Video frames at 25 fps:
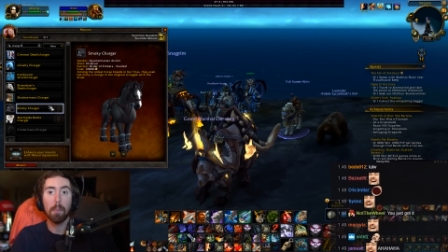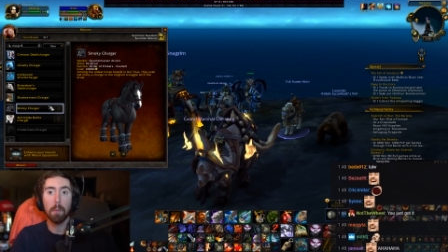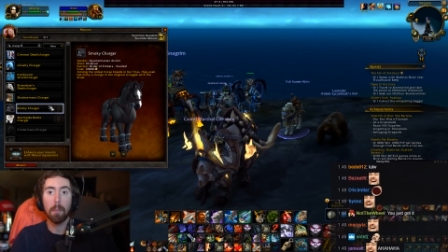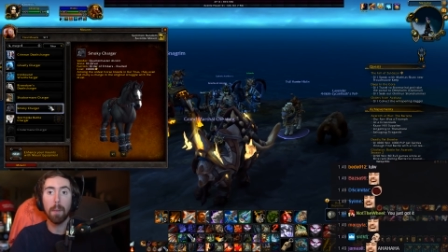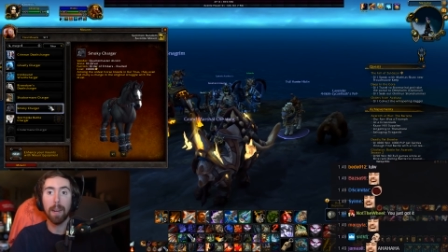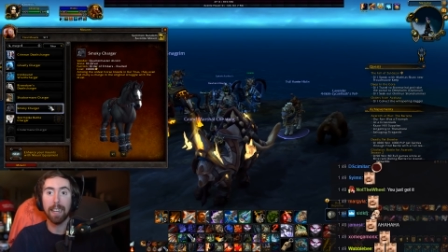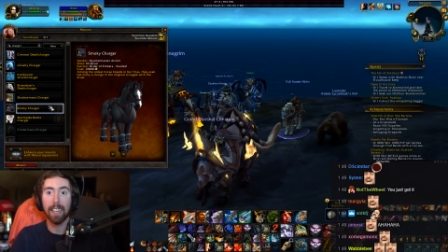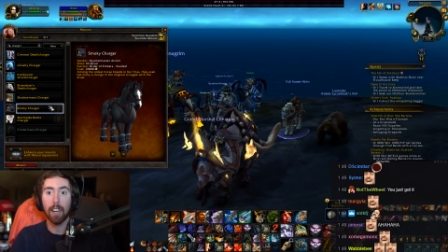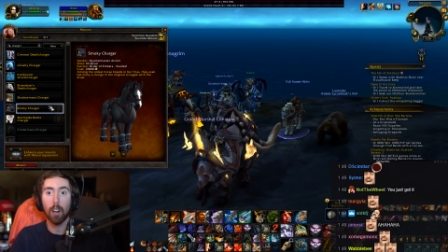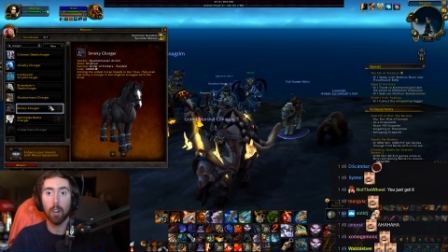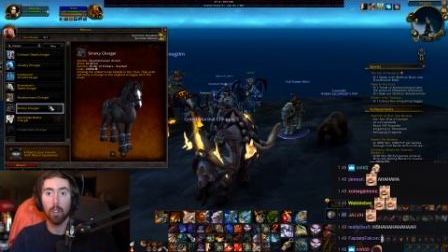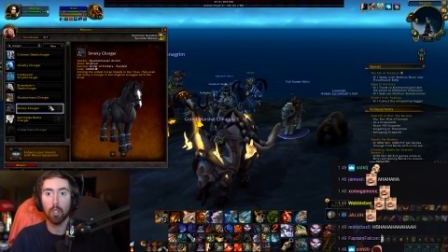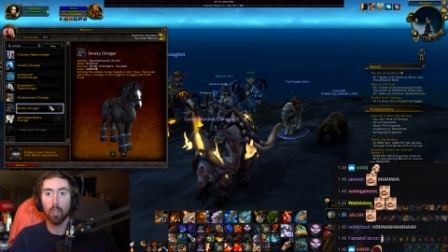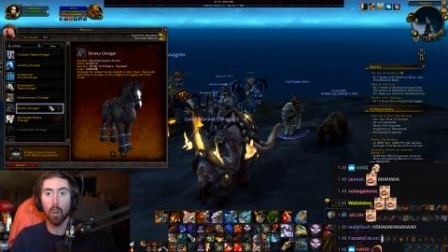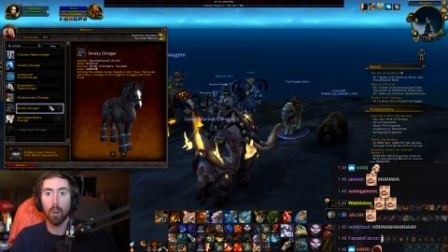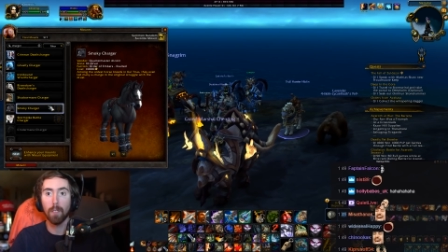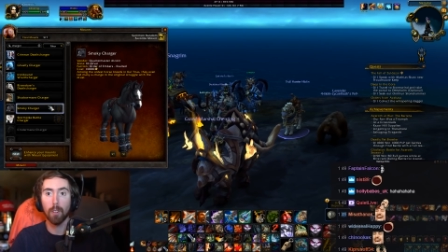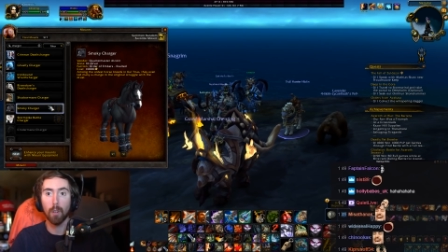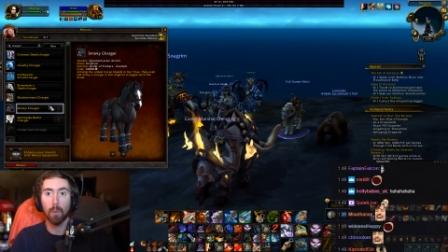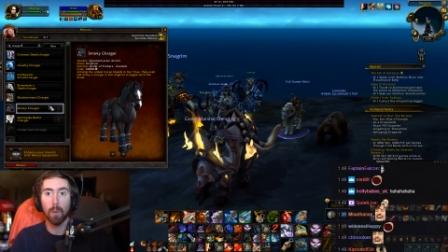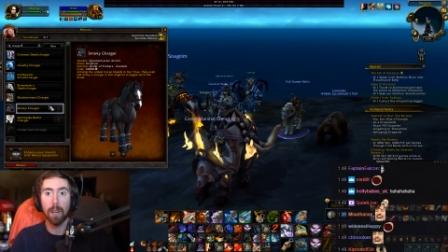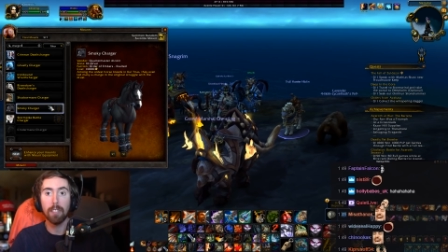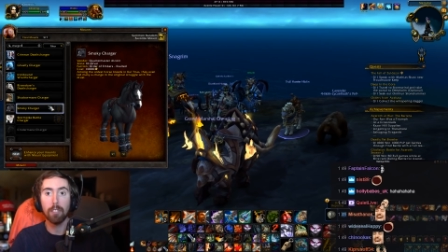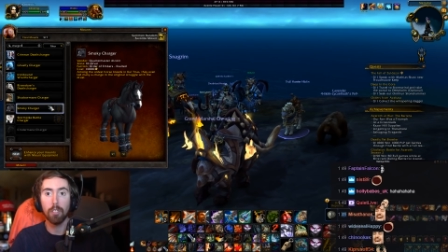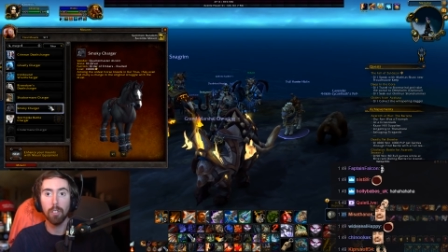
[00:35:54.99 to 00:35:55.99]
my character over
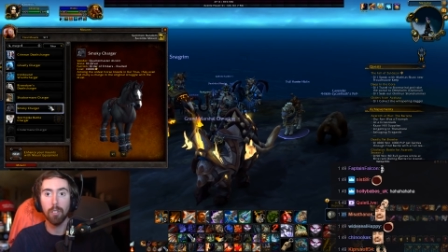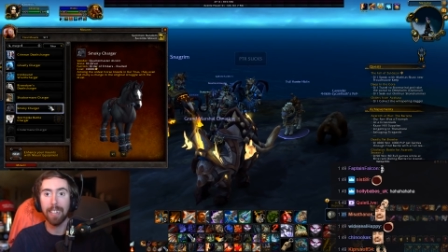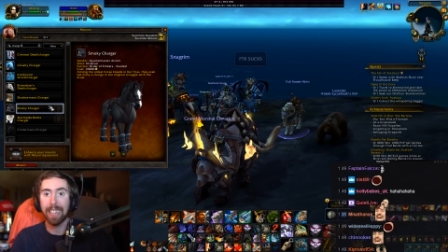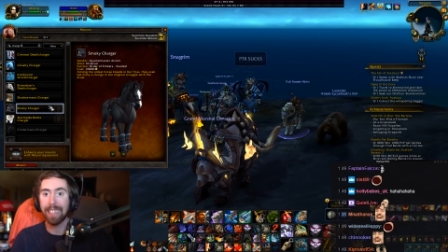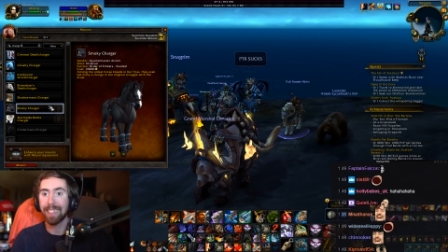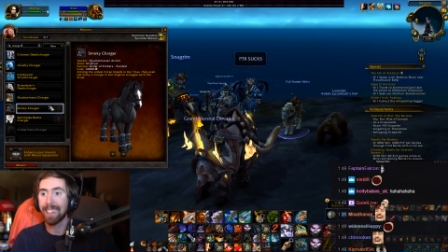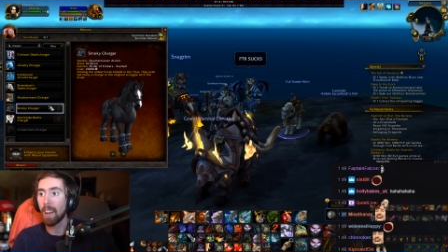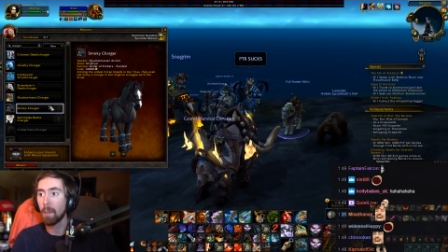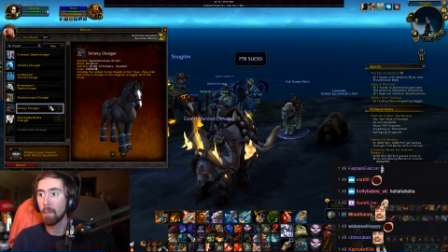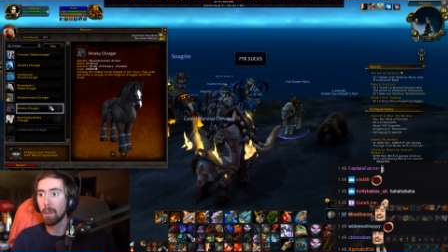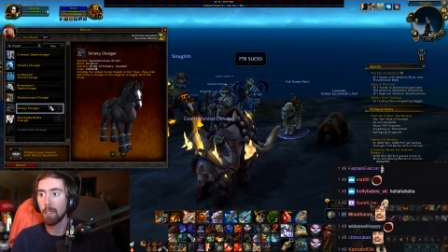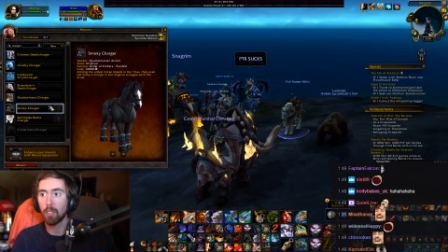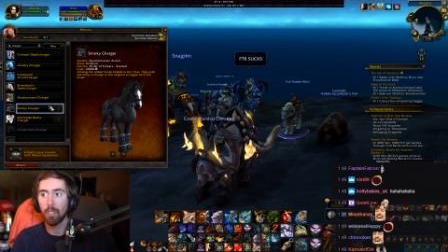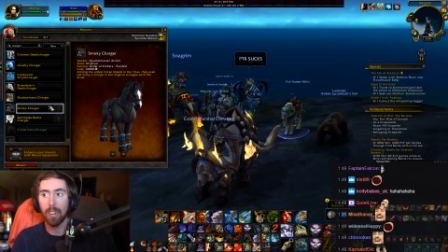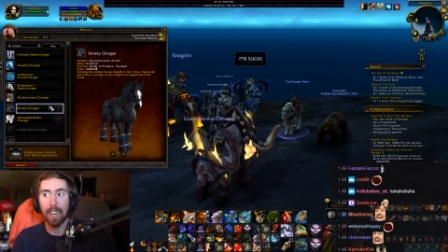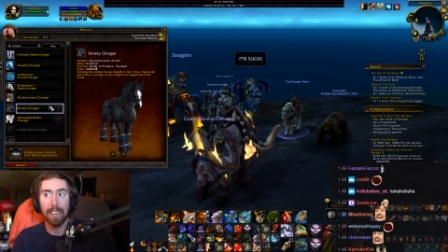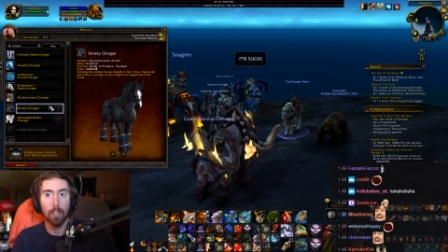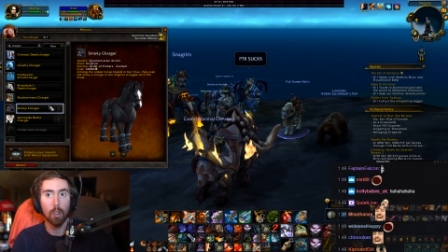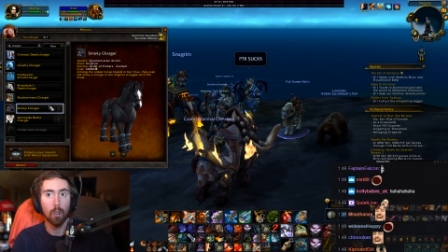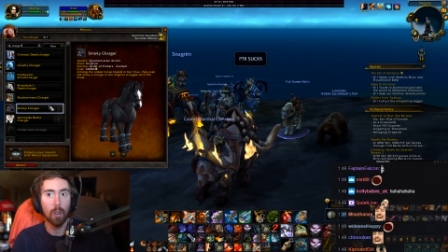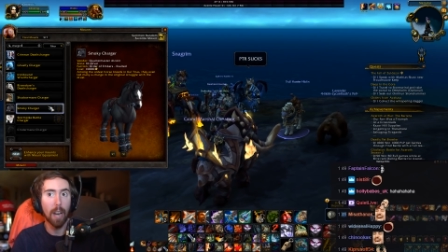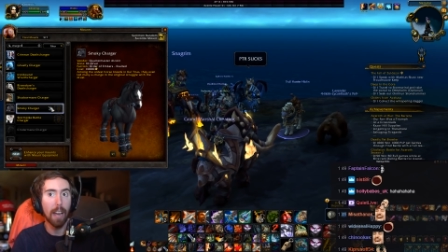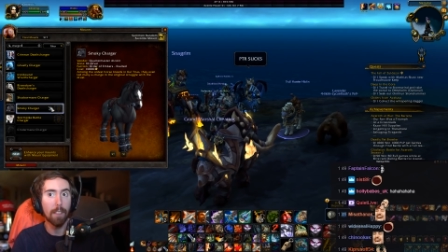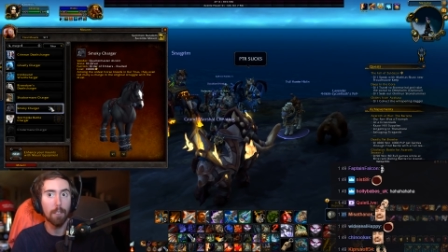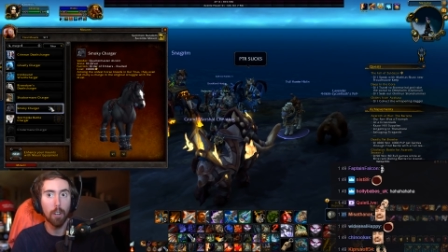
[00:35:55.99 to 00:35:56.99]
recently, and that means that I
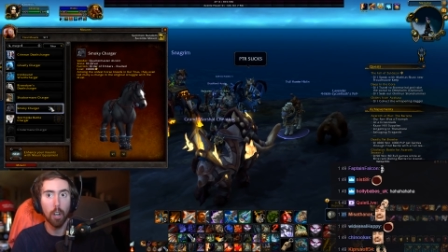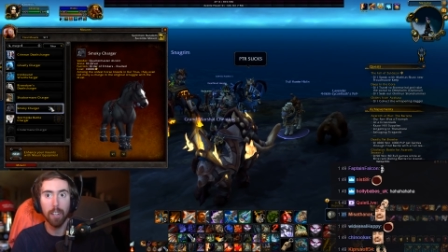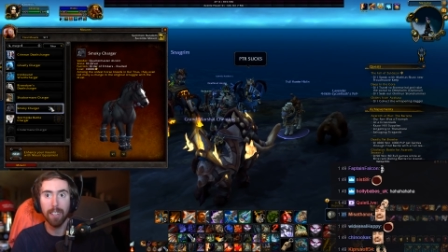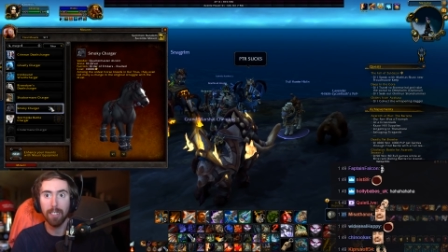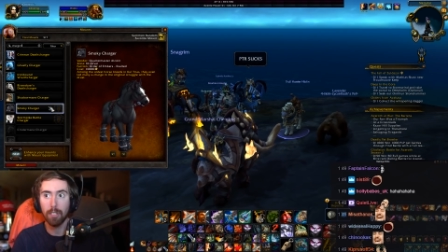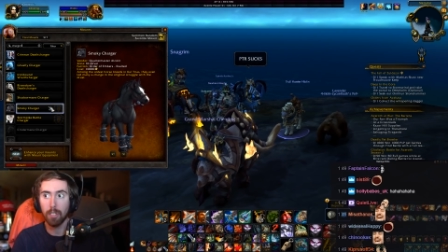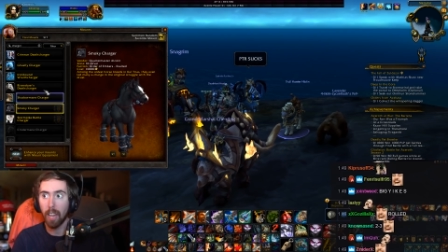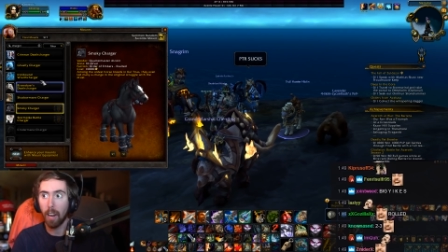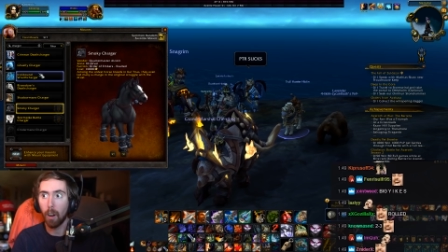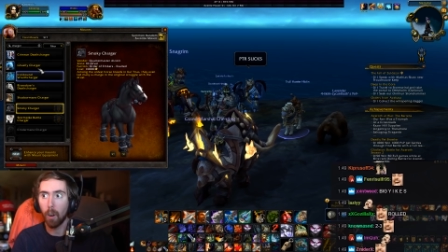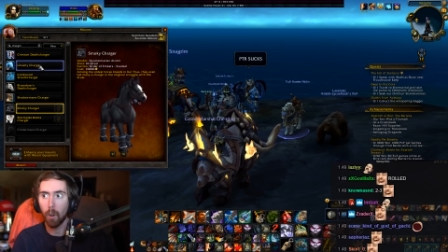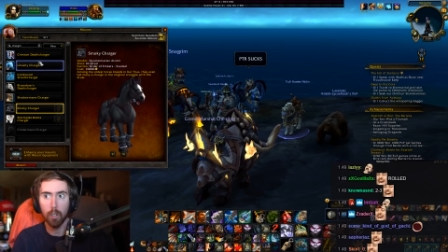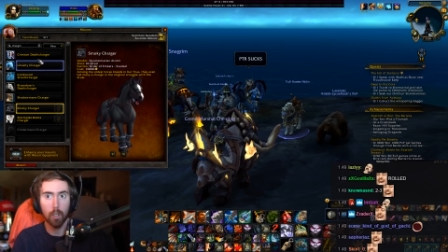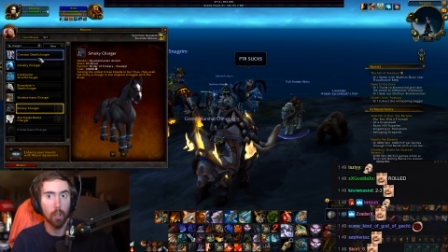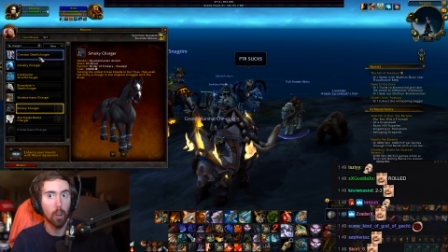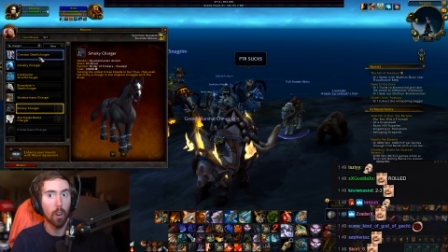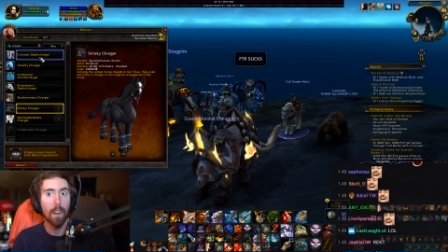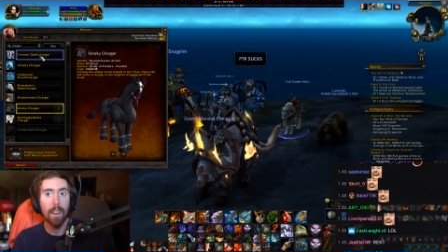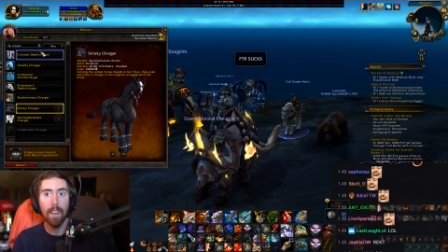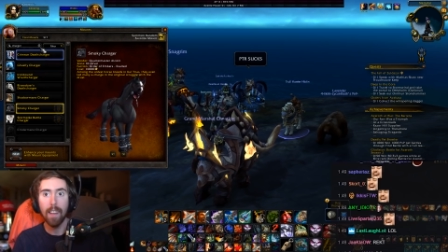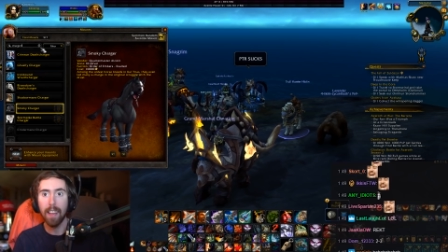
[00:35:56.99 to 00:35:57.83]
don't have it on this character.